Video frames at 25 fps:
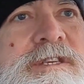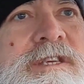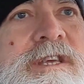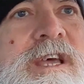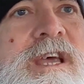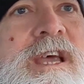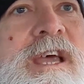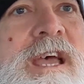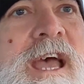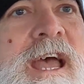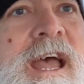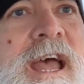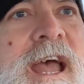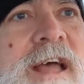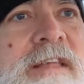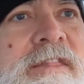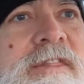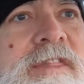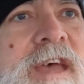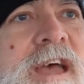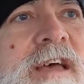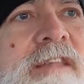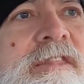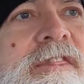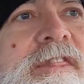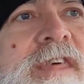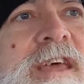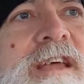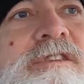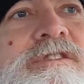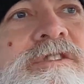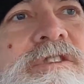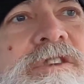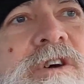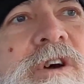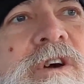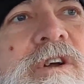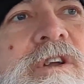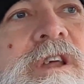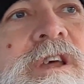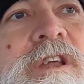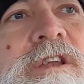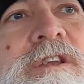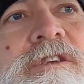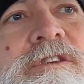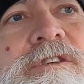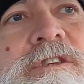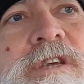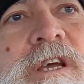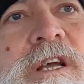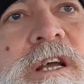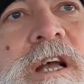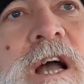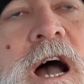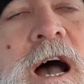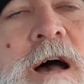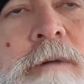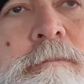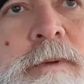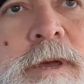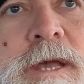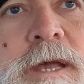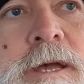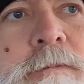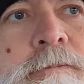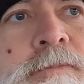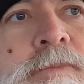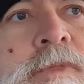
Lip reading: and then they started to copy.